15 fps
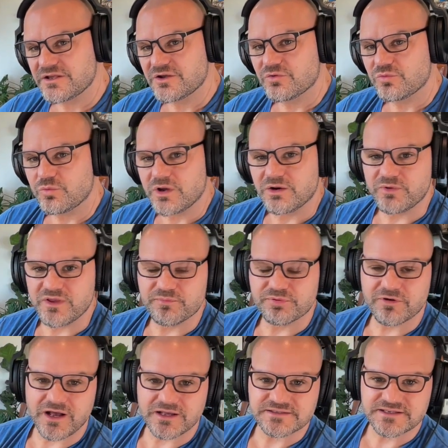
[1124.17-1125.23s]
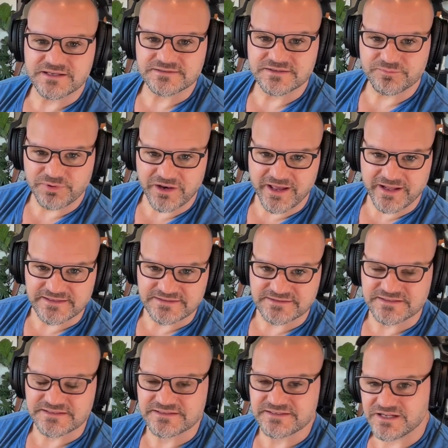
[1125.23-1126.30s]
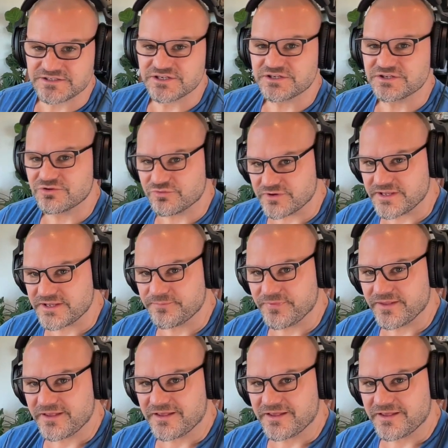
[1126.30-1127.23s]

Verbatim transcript: when we process the plants to such a degree